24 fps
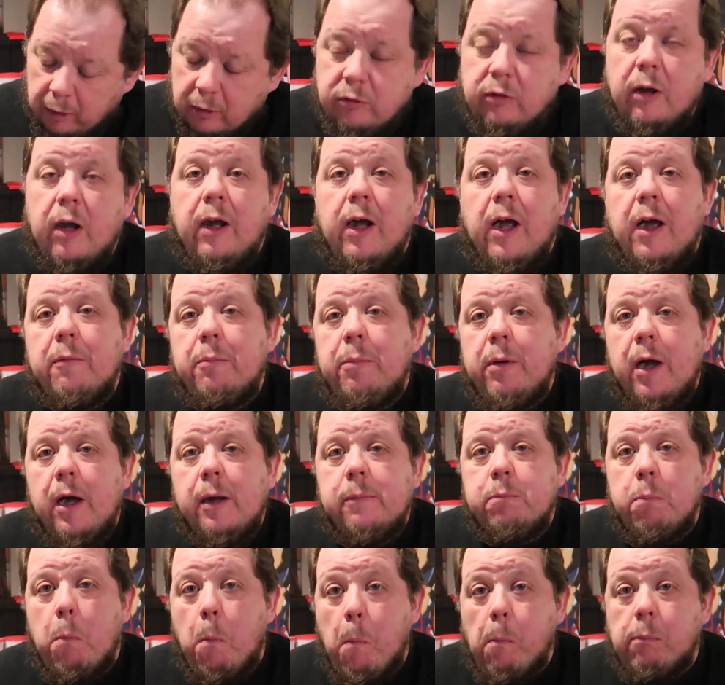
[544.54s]
That's not half
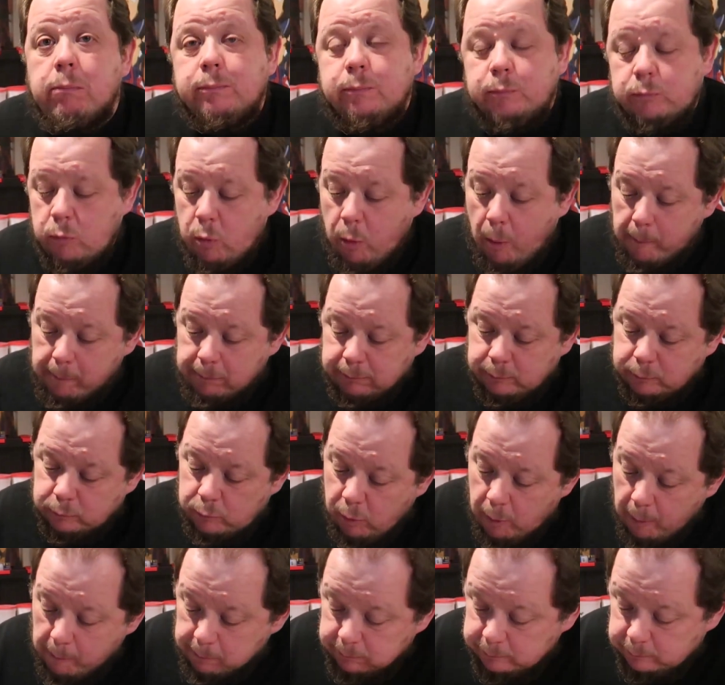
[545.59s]
bad.
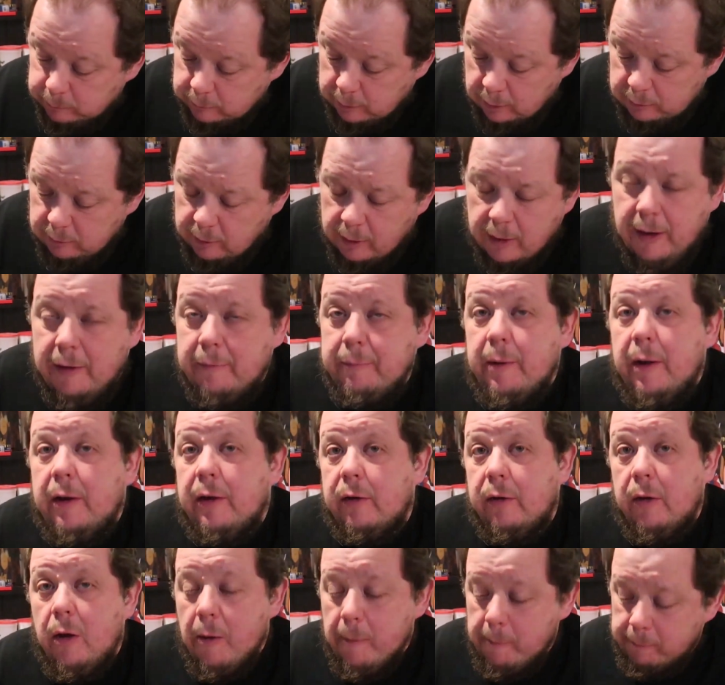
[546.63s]
That's not half bad
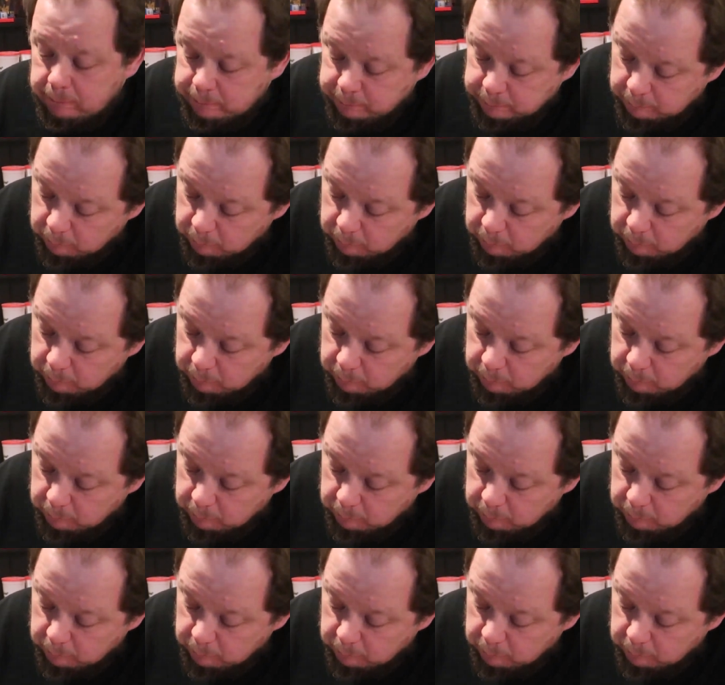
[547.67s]
at all.